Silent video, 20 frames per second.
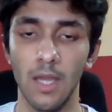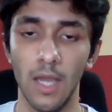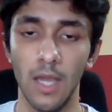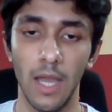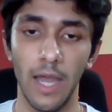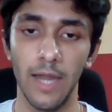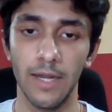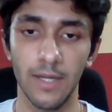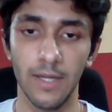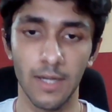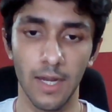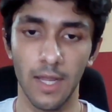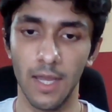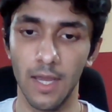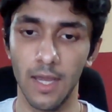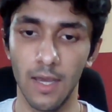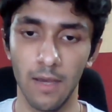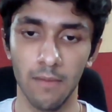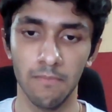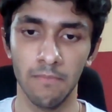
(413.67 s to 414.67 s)
at
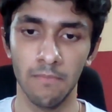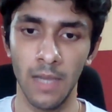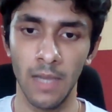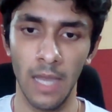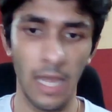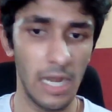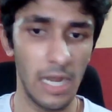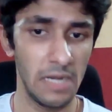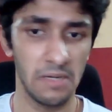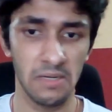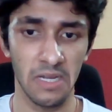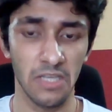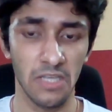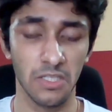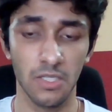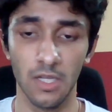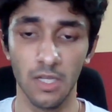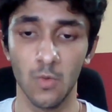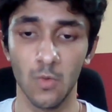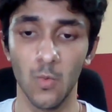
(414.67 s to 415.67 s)
a
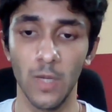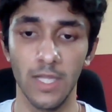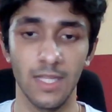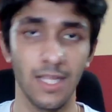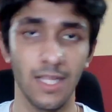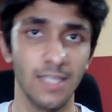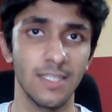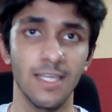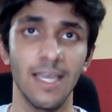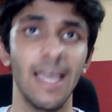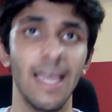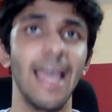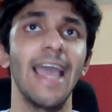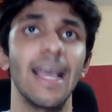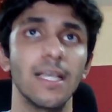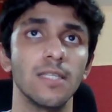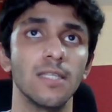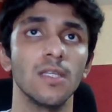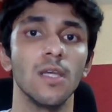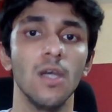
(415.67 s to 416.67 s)
certain weight, let's say
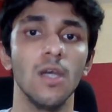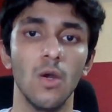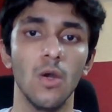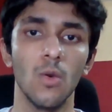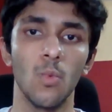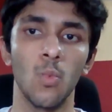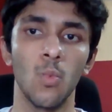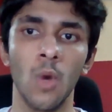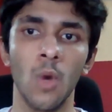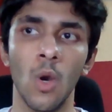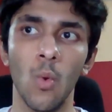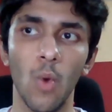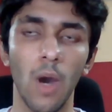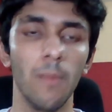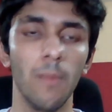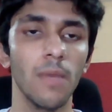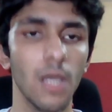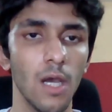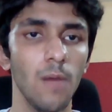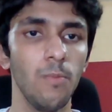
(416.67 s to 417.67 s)
X,
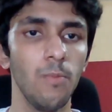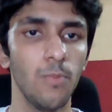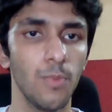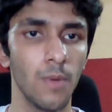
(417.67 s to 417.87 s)
warming up